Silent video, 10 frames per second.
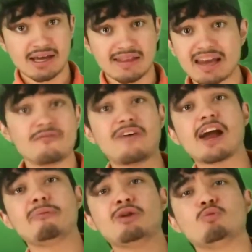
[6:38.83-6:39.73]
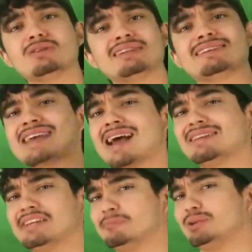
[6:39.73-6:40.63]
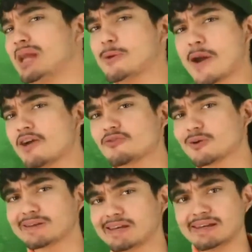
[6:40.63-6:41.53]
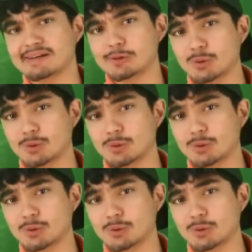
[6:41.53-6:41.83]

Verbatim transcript: That environment wasn't exactly a playground for a kid.